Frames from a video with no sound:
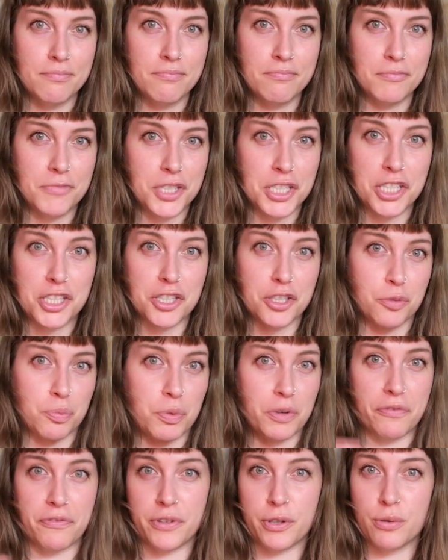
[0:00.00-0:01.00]
she just
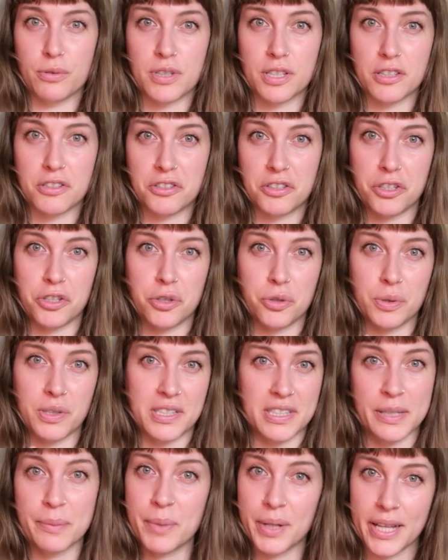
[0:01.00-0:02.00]
refuses to
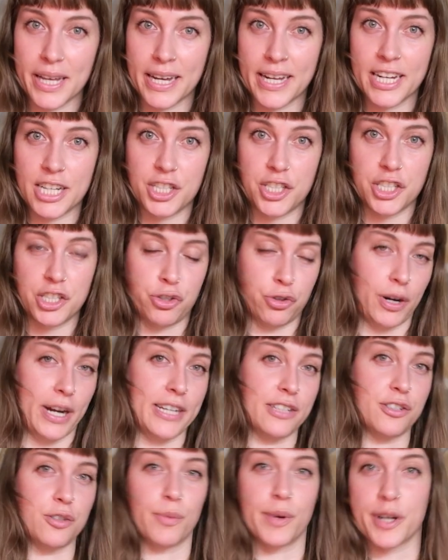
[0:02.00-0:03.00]
assimilate and she
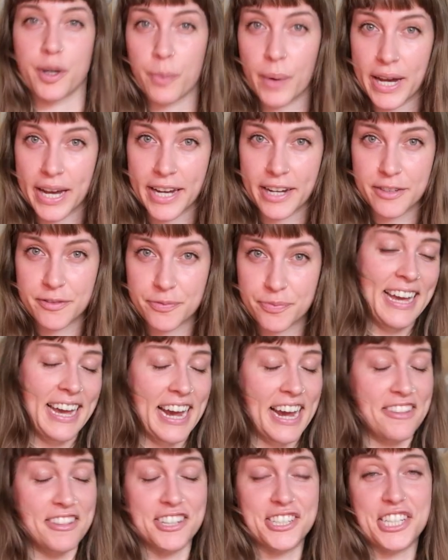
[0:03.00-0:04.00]
tries to run away.
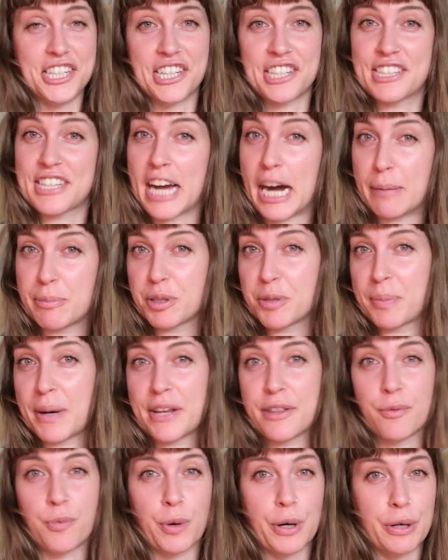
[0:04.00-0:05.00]
And then she gets captured by
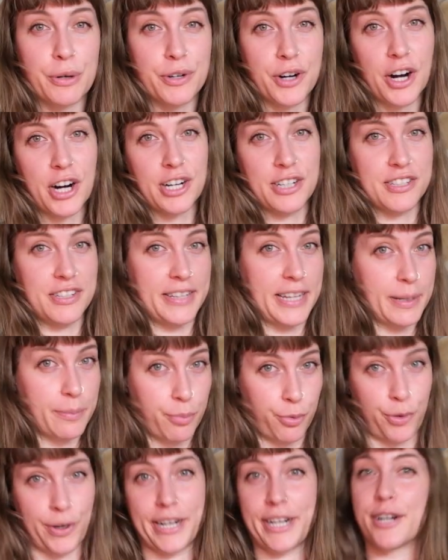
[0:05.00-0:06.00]
the royal guards and they
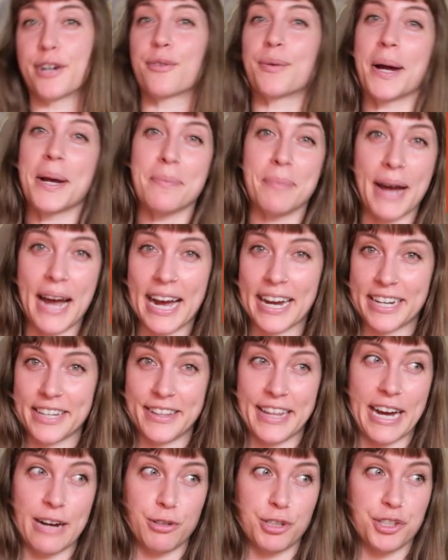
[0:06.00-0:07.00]
bring her right back and
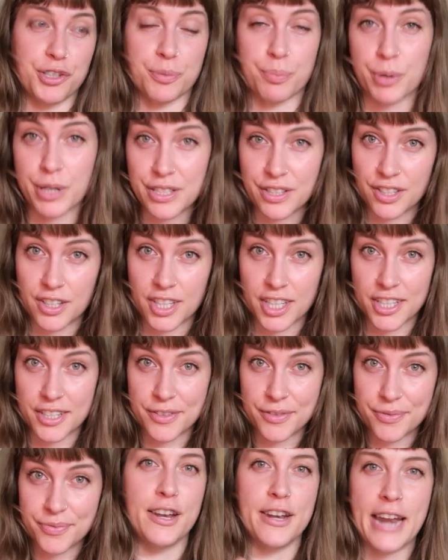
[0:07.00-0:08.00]
now she's a prisoner.
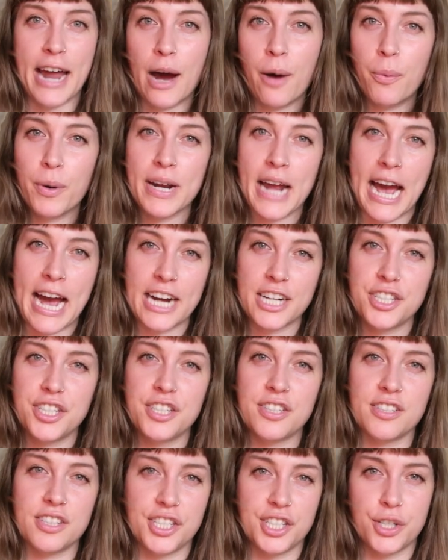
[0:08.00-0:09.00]
Now what
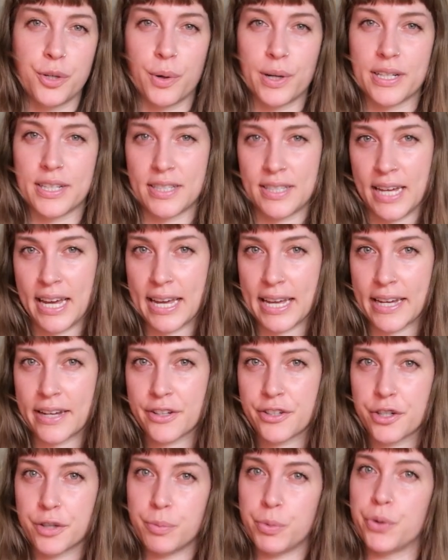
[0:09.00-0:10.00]
actions is she going to take
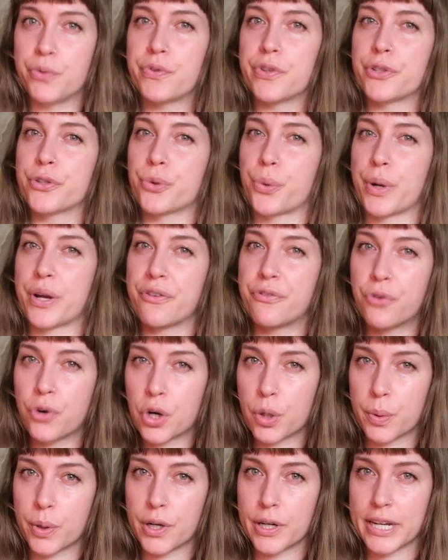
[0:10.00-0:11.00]
to move the story
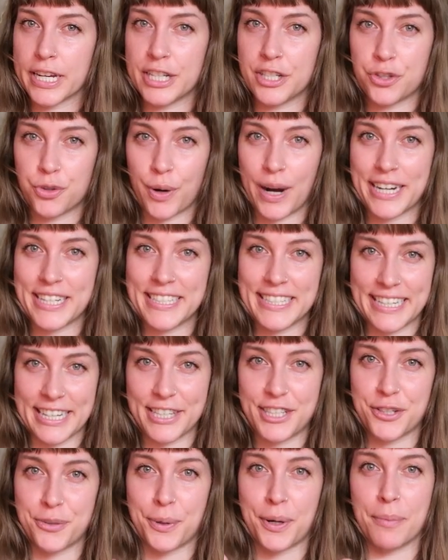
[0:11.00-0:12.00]
forward and try to get
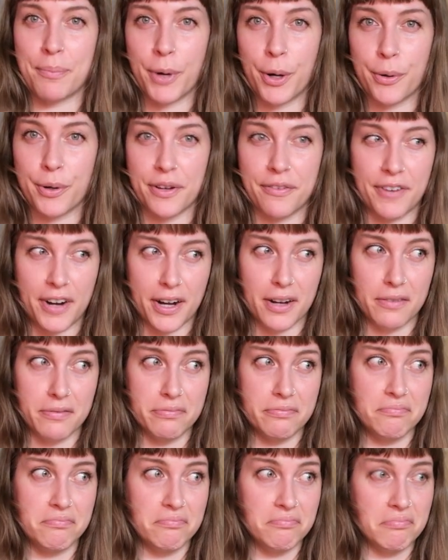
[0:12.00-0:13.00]
to her motive of
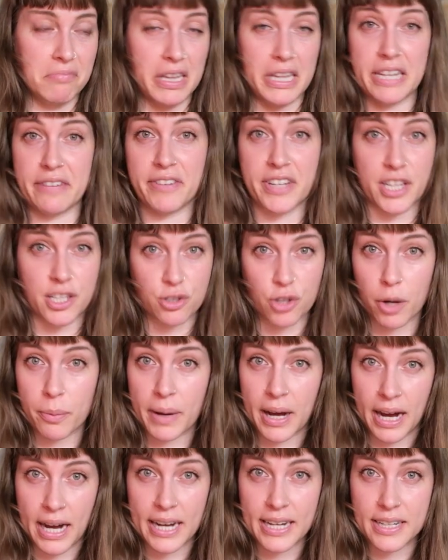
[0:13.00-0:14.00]
leaving this all
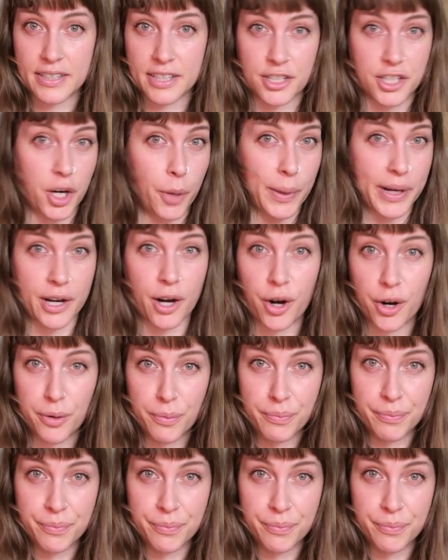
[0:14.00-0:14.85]
behind and going home?